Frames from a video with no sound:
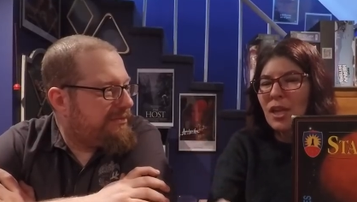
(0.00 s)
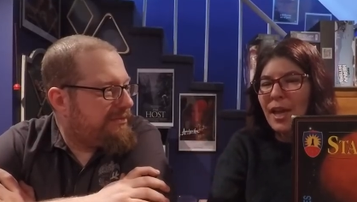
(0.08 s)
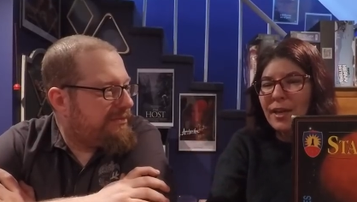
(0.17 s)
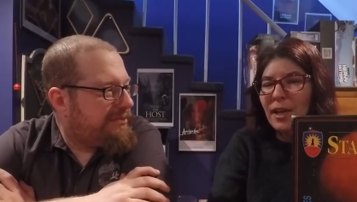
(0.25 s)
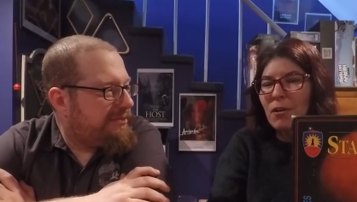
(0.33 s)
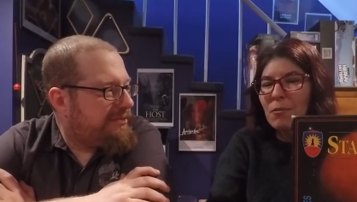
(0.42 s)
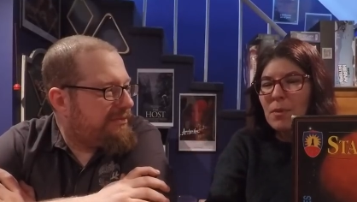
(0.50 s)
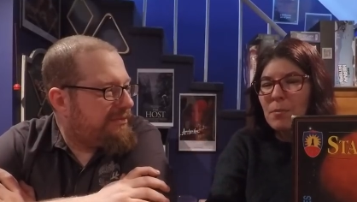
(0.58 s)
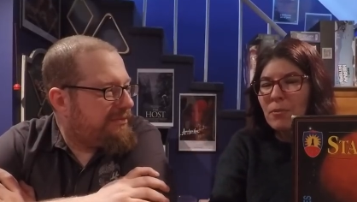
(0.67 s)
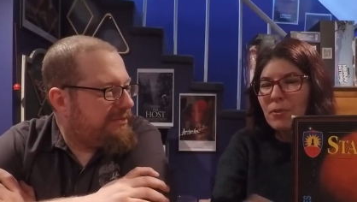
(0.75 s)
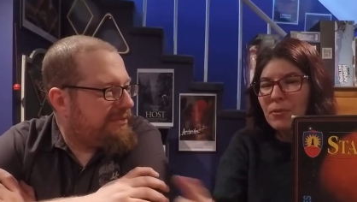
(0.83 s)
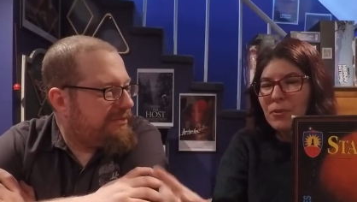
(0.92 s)
Speaker 1: And I
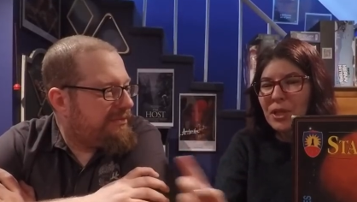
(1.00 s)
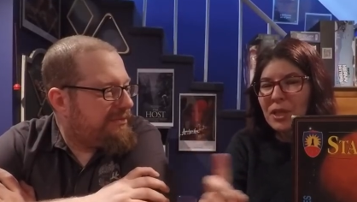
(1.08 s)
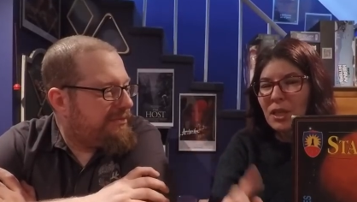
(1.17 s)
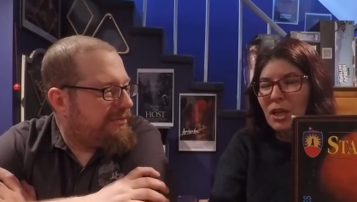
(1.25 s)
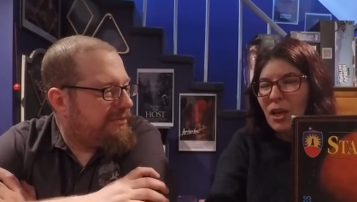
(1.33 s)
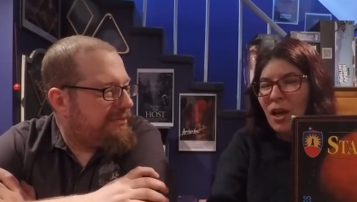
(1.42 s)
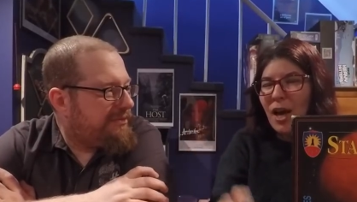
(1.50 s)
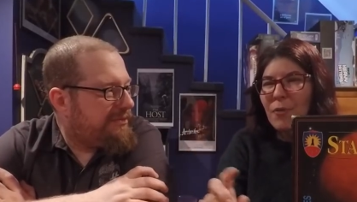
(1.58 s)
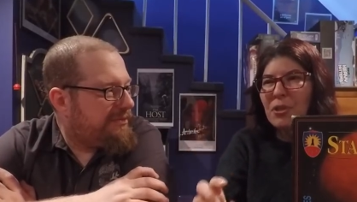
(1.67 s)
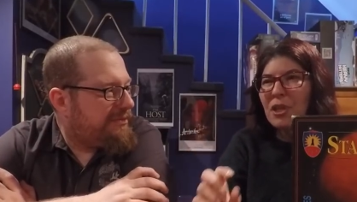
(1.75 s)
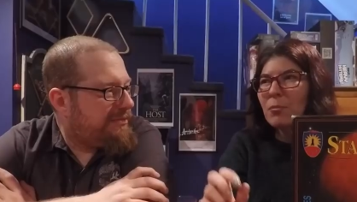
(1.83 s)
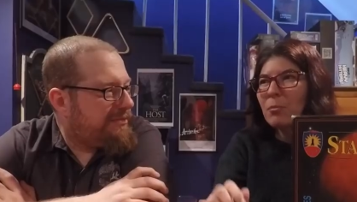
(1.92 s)
remember like I
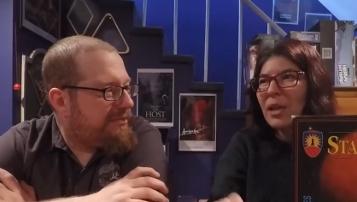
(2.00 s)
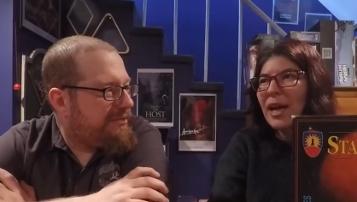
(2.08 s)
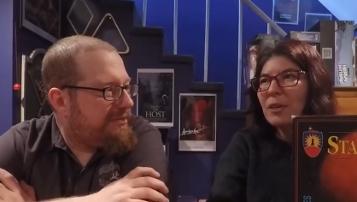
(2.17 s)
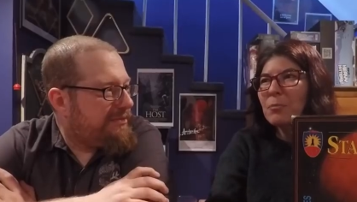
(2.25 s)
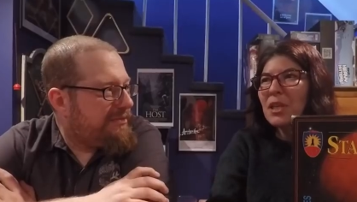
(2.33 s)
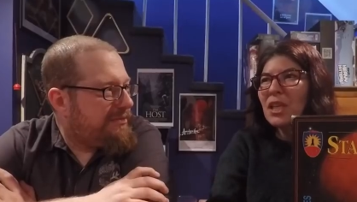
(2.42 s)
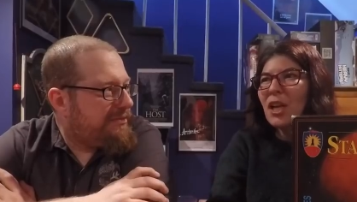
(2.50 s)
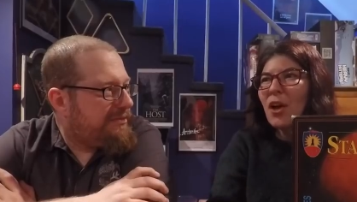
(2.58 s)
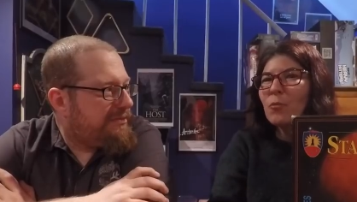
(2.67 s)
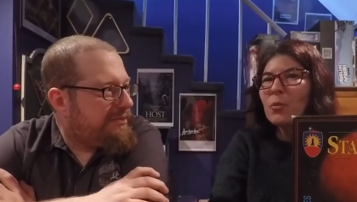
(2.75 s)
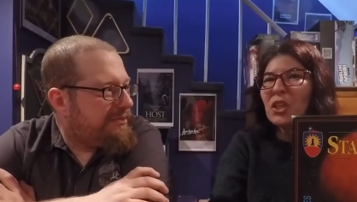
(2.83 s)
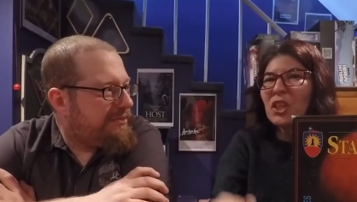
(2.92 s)
would get a black beat and I
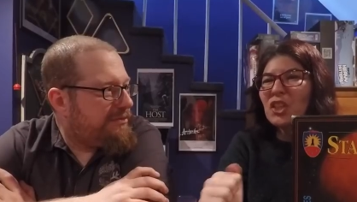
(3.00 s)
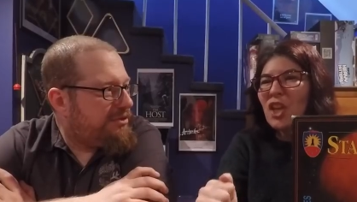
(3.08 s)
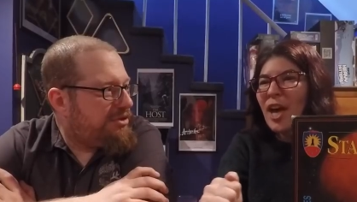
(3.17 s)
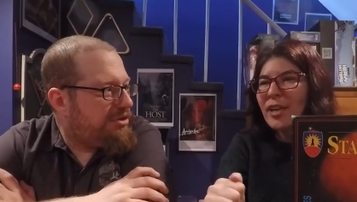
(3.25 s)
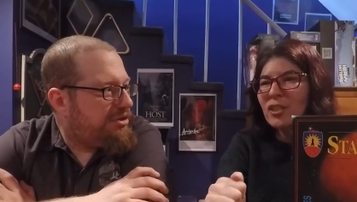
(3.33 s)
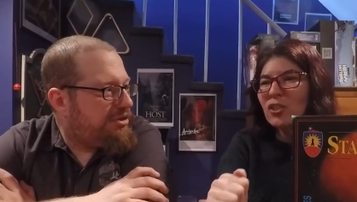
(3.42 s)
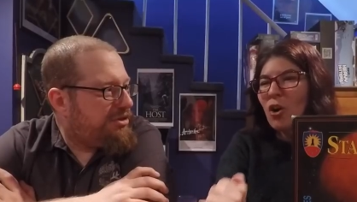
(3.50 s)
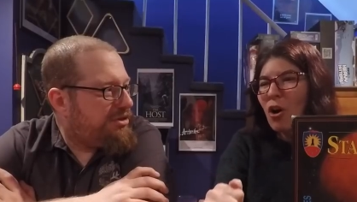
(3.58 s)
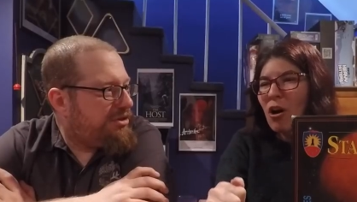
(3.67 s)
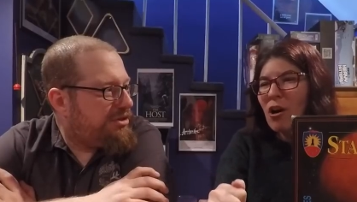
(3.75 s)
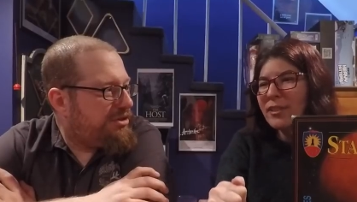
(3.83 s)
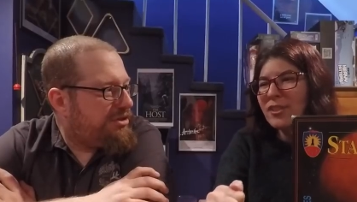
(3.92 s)
would be like, yes,
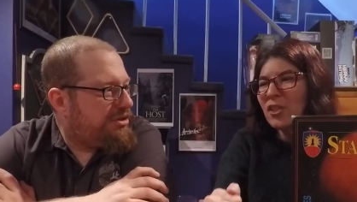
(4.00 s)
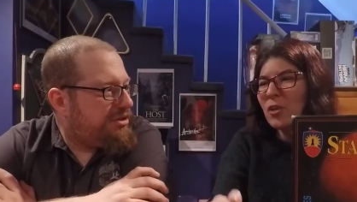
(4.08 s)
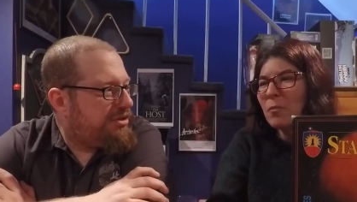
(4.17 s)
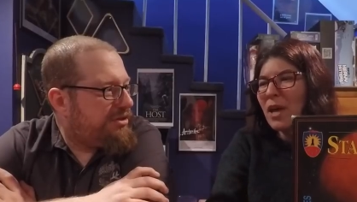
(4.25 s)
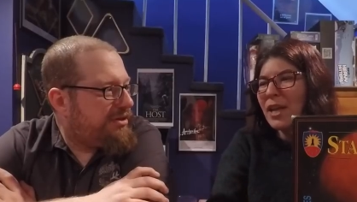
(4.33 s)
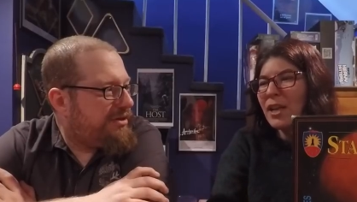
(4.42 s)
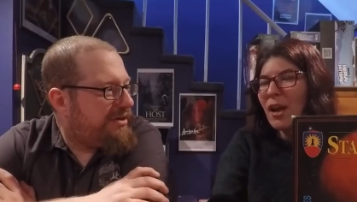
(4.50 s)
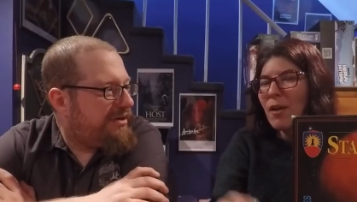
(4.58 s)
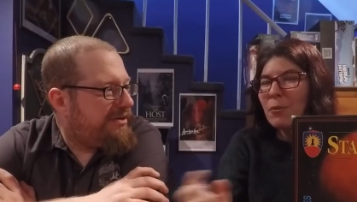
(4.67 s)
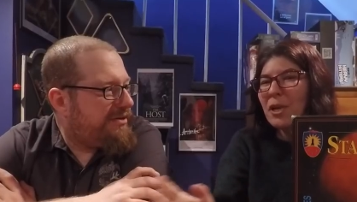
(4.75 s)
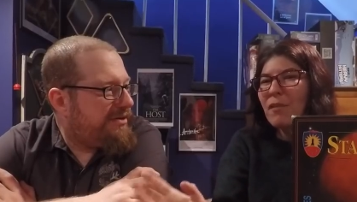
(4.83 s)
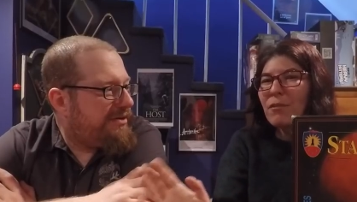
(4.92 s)
awesome. And, and
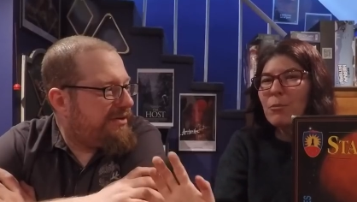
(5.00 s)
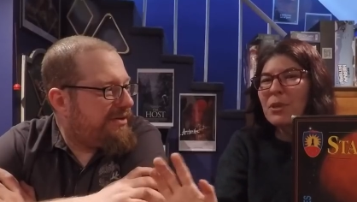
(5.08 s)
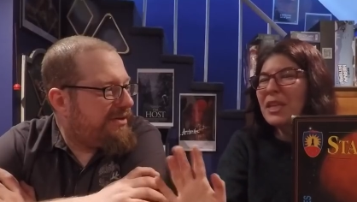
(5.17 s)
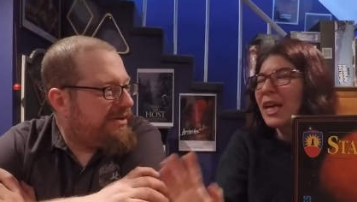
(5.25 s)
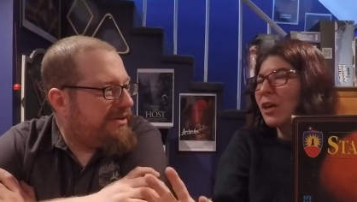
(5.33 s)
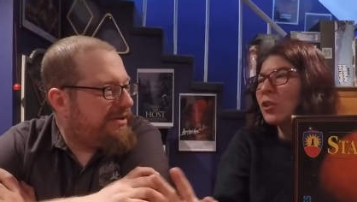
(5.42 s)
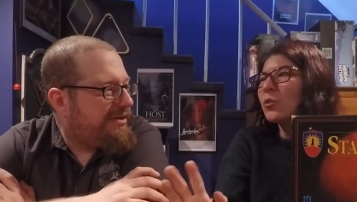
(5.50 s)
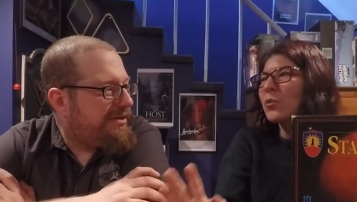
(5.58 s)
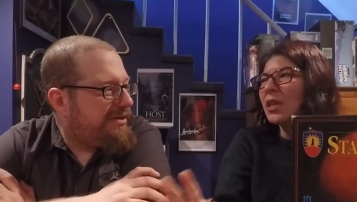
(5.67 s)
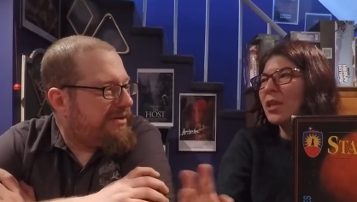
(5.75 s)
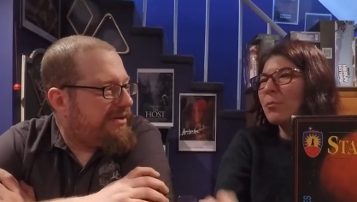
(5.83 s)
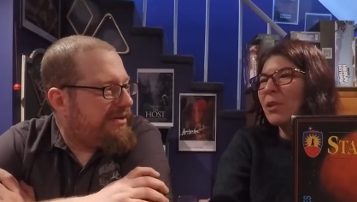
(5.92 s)
when everybody else would
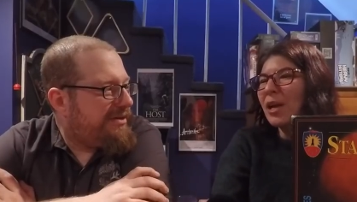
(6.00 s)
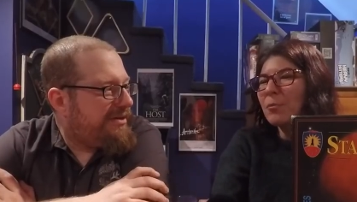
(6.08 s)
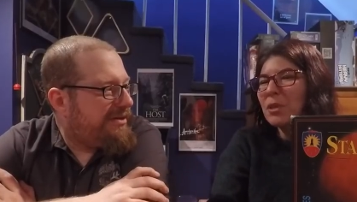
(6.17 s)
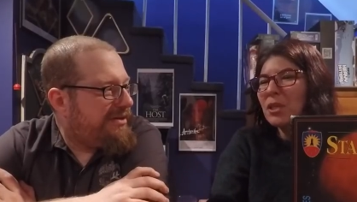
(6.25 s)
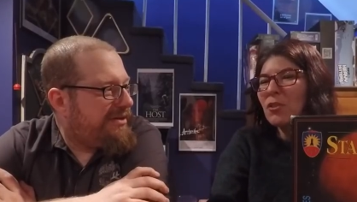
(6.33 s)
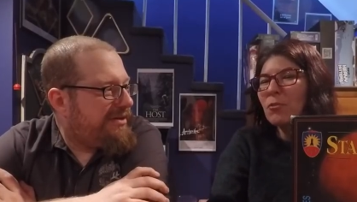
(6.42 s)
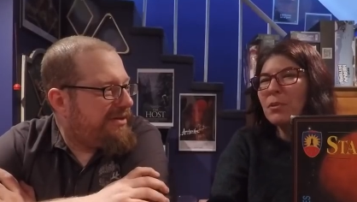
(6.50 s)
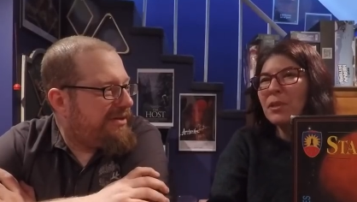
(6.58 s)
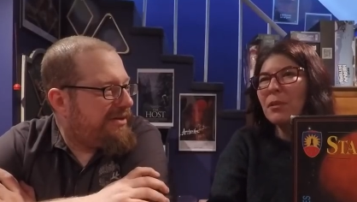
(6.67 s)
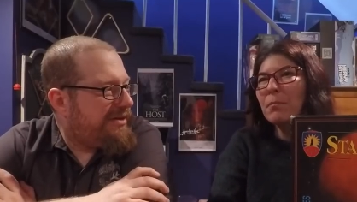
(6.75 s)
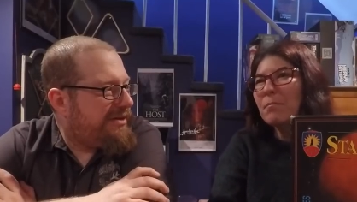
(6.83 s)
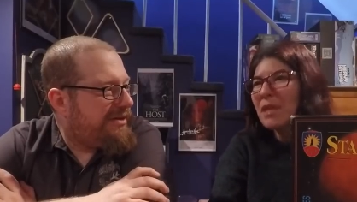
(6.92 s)
get a black beat, they'd be
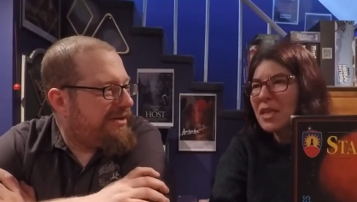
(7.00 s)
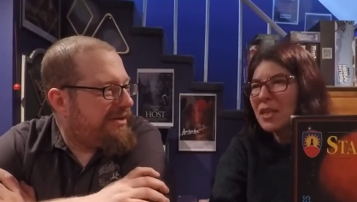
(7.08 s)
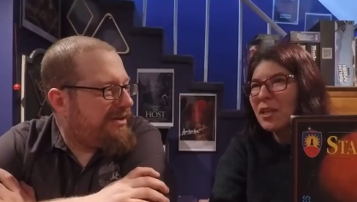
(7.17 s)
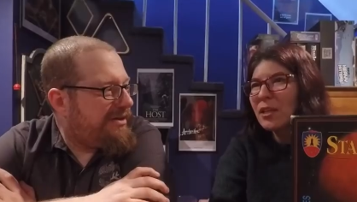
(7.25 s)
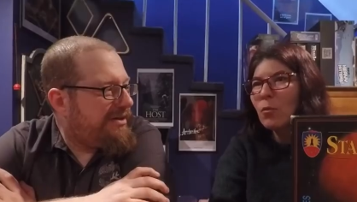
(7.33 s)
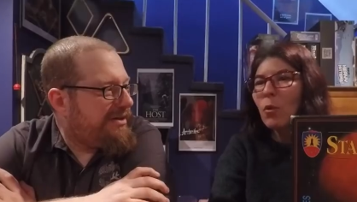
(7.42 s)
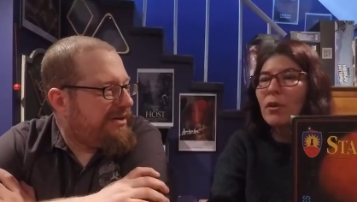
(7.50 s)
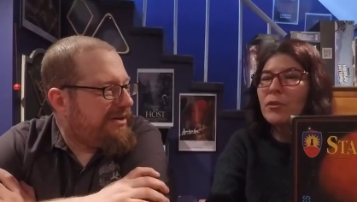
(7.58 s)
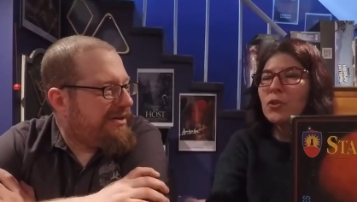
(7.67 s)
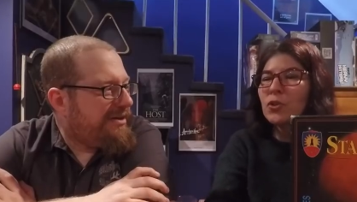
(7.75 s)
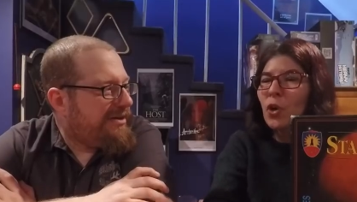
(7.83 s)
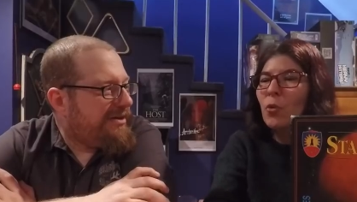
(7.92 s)
like, man, I
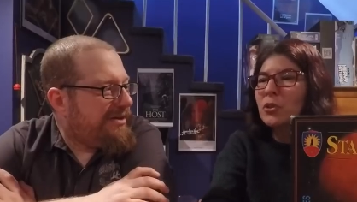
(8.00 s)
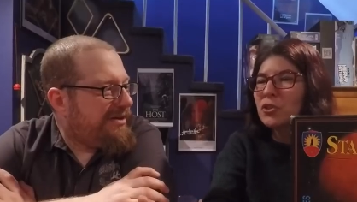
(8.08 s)
wanted to go and